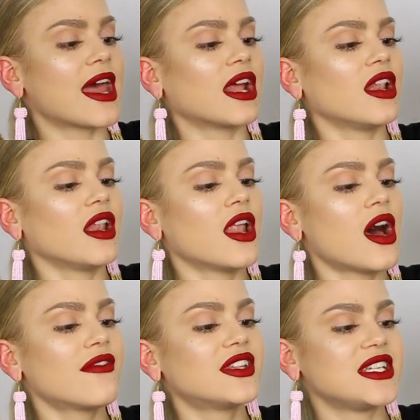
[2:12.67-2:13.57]
And I
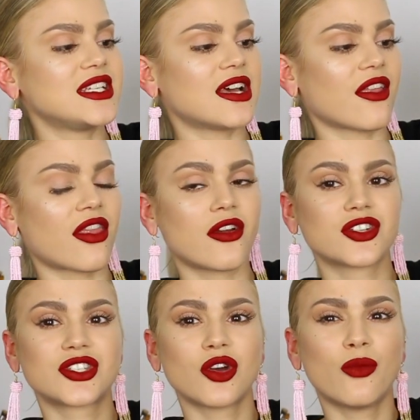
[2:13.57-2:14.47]
love the detail that they're
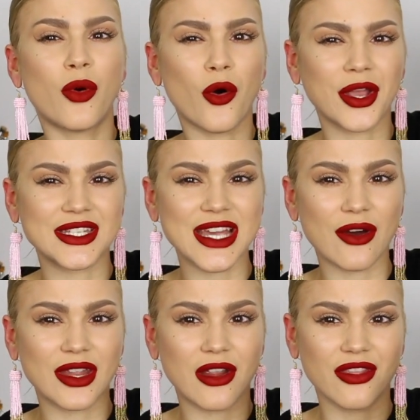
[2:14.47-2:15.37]
so pointy
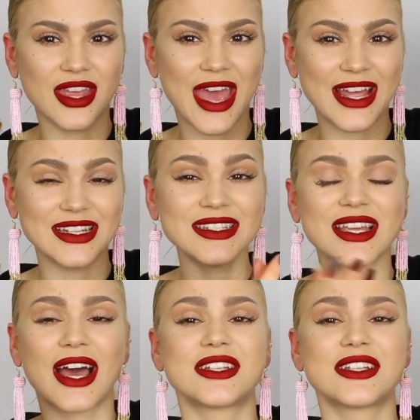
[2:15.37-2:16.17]
out here in the end.